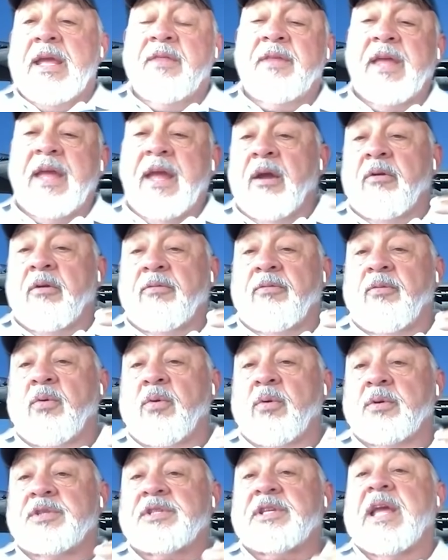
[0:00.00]
in the Air
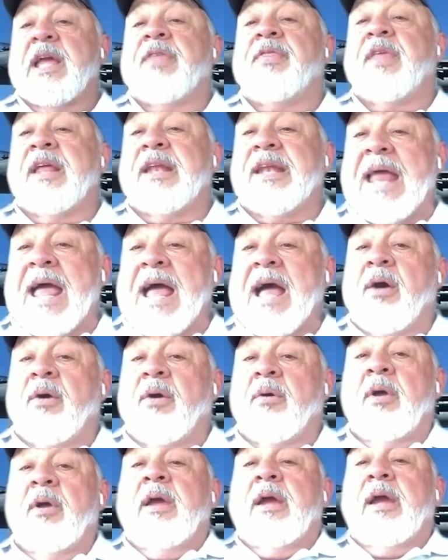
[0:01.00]
Force, and then
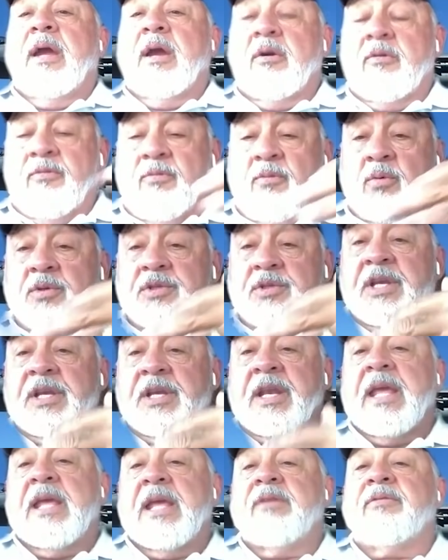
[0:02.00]
now Air Force
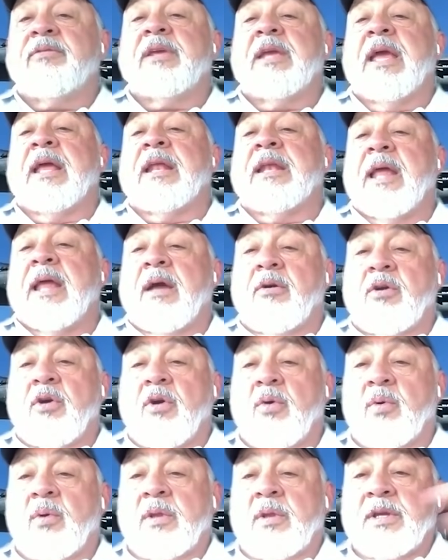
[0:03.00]
and Navy, and now
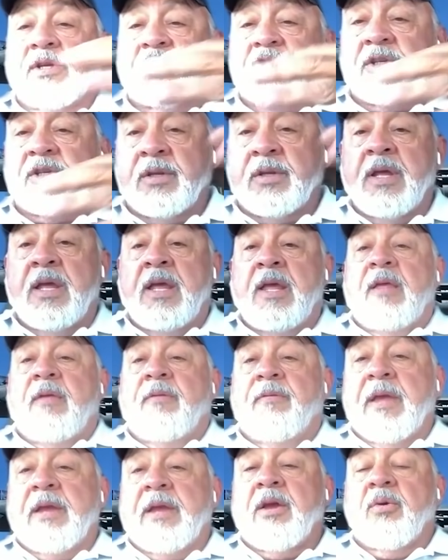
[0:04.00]
Coalition,
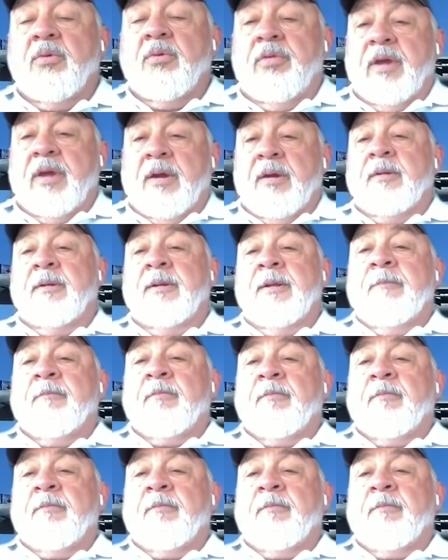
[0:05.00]
they go there,